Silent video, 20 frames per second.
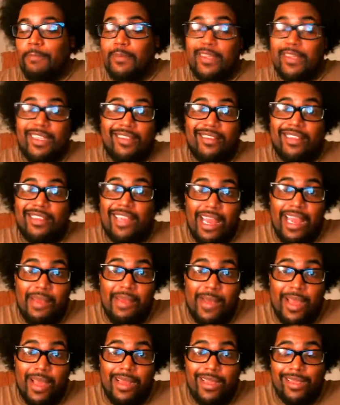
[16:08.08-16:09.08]
So that's
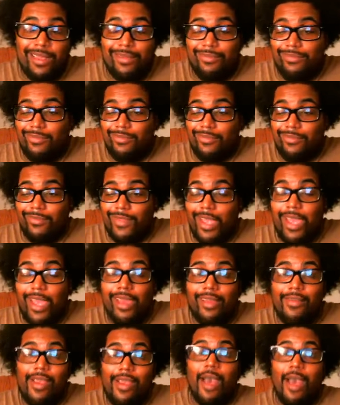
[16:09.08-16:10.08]
about it.
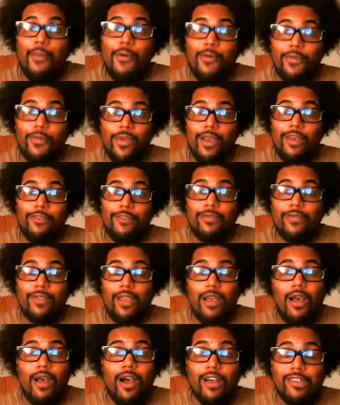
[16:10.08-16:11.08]
Hey, I'm Orel,
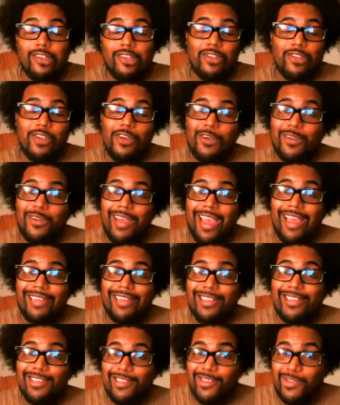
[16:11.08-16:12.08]
also known
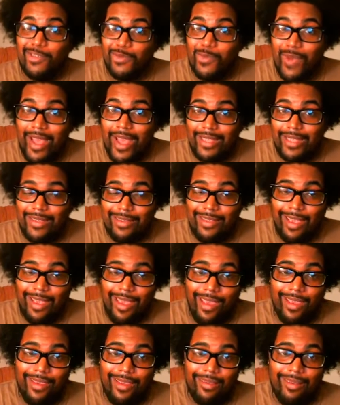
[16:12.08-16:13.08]
as Swag
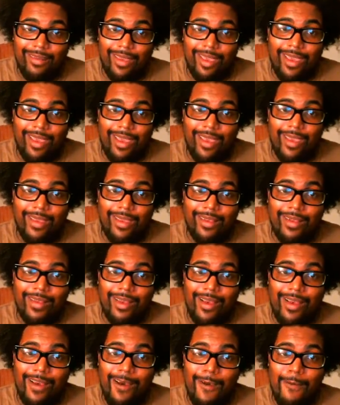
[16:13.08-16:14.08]
Tech,
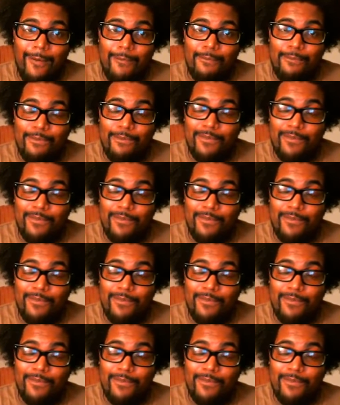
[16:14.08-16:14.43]
and